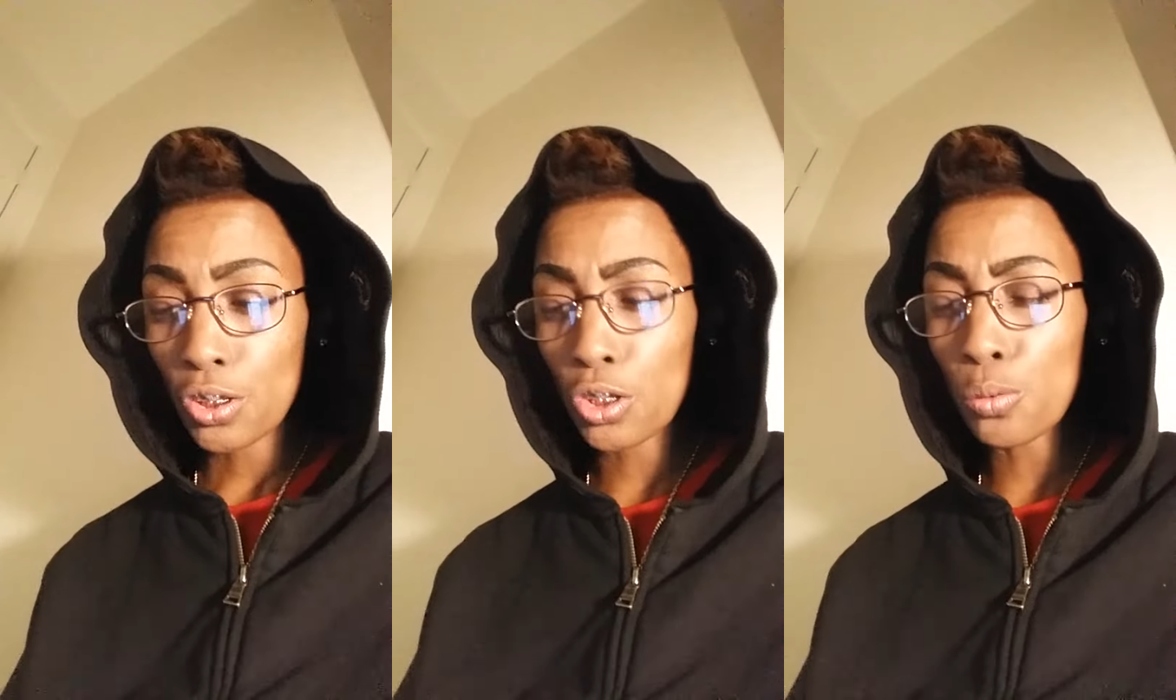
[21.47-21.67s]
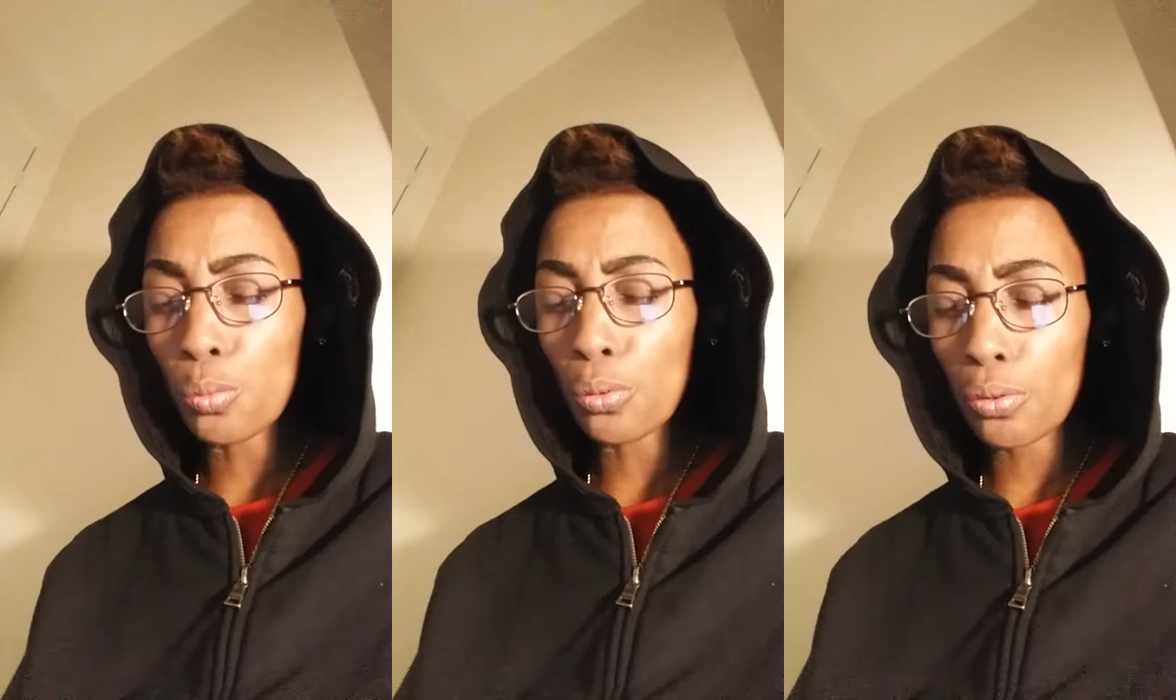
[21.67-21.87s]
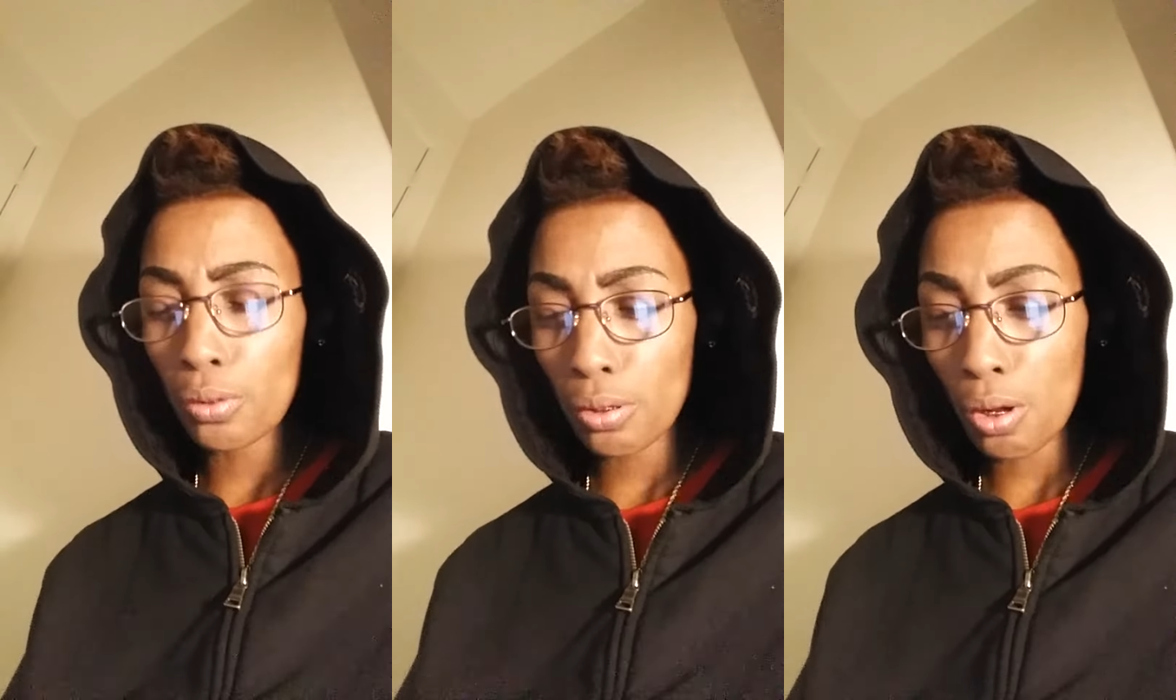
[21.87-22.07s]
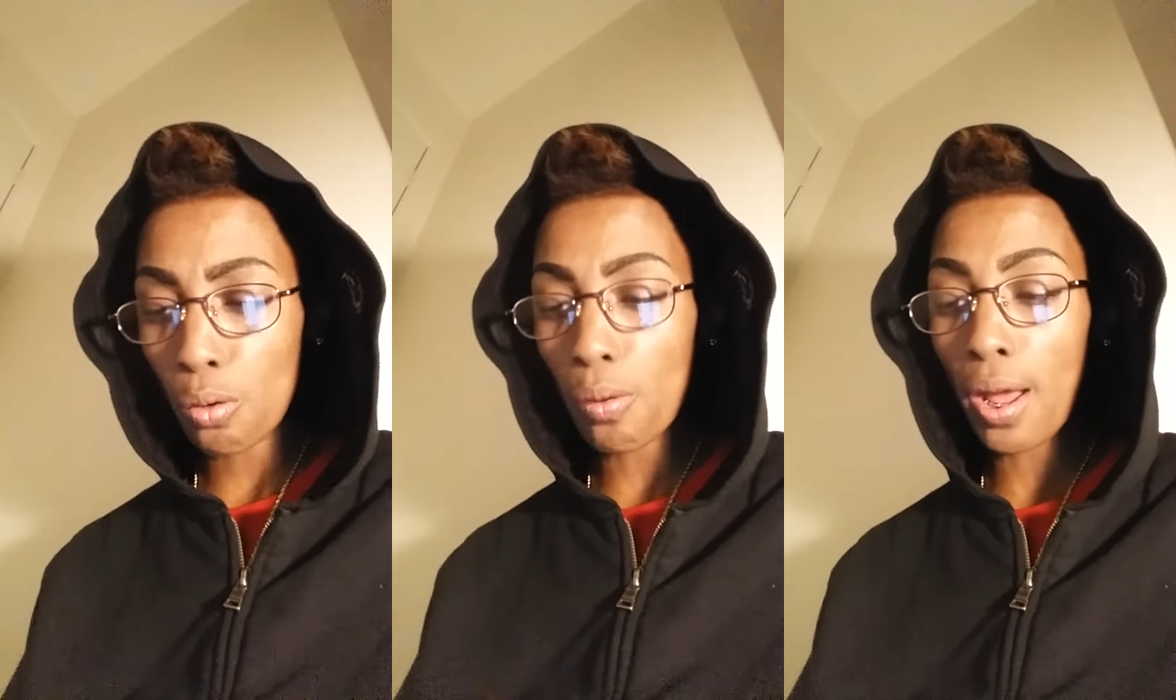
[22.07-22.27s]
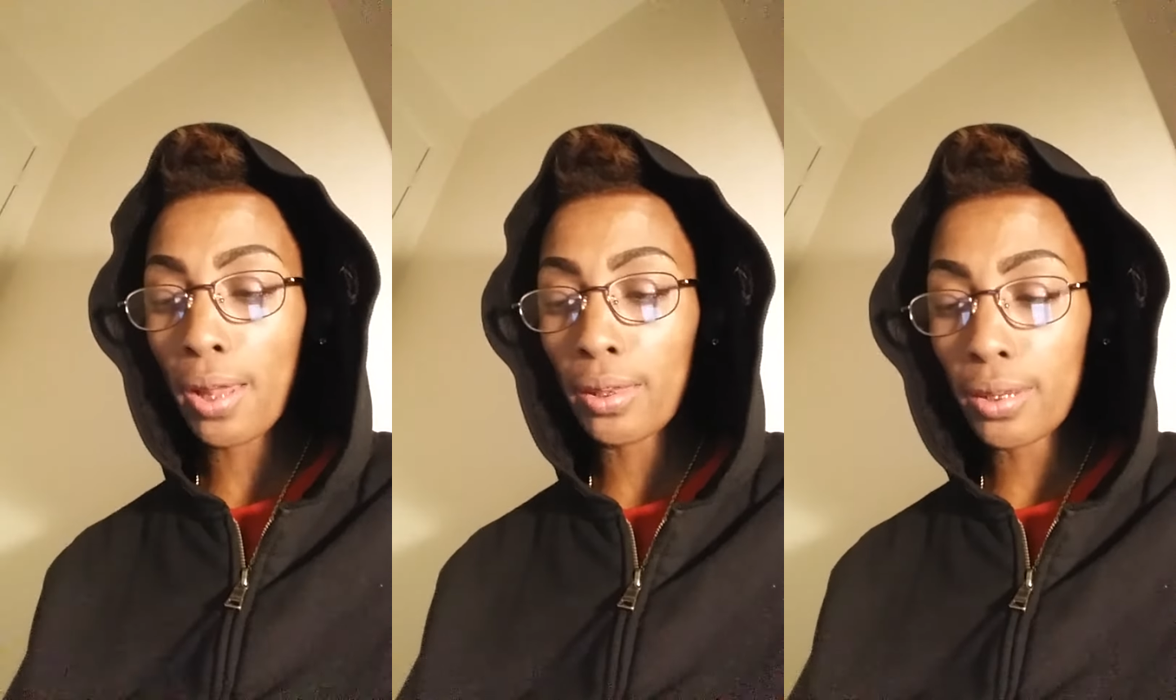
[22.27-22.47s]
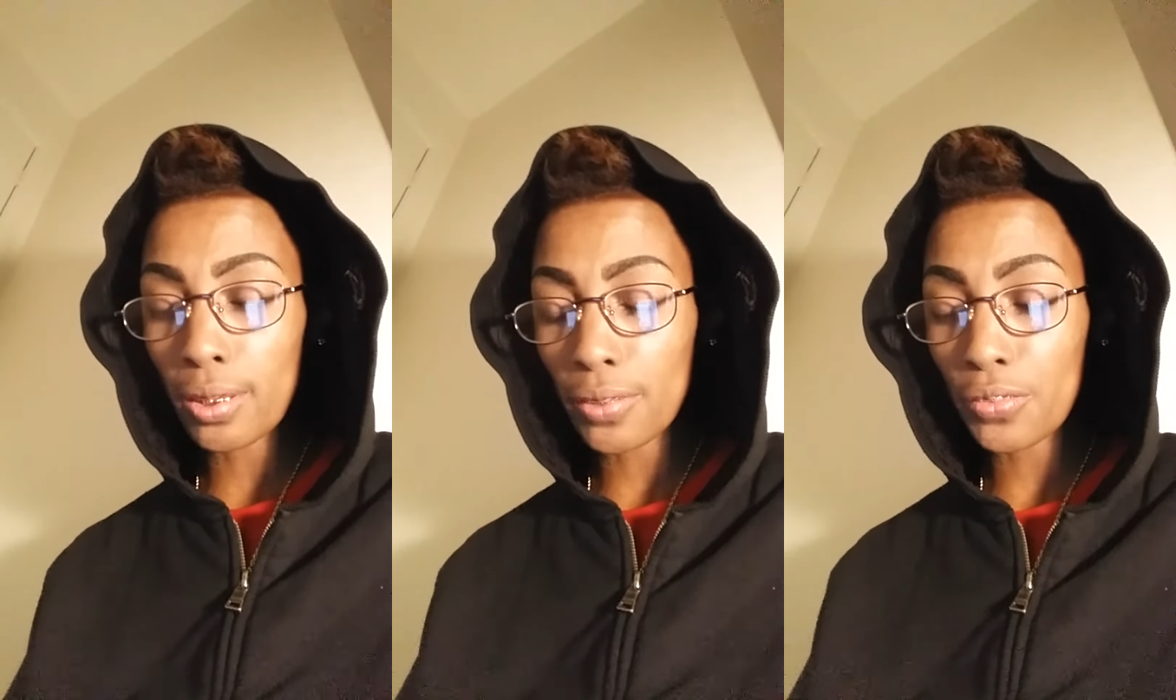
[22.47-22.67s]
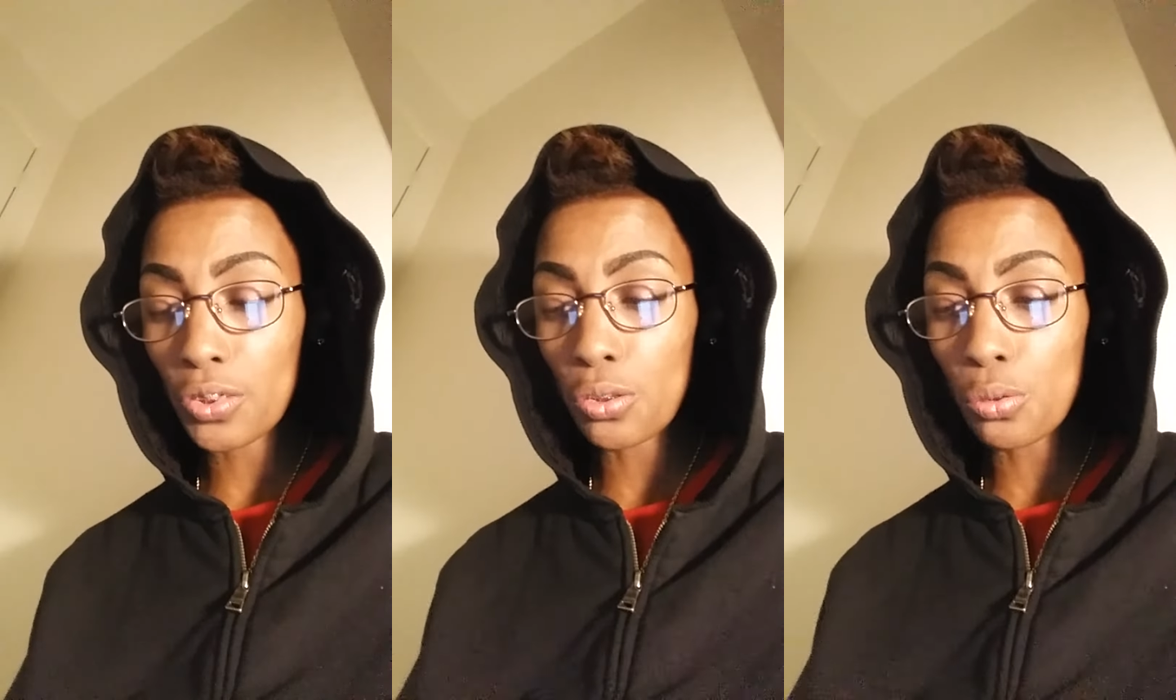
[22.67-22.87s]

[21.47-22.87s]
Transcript: You will know I love